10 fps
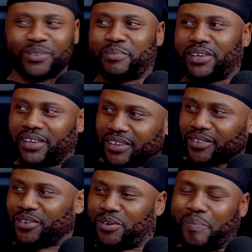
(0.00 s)
me,
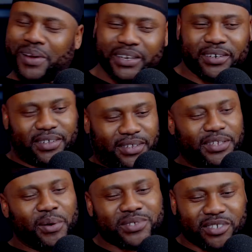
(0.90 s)
you know? But
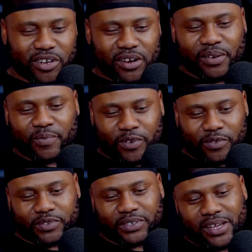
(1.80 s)
there was a girl
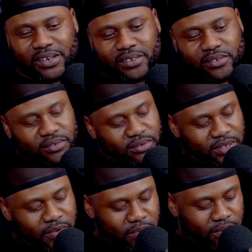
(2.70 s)
involved. And
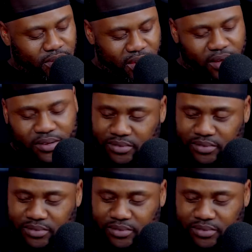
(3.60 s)
yeah.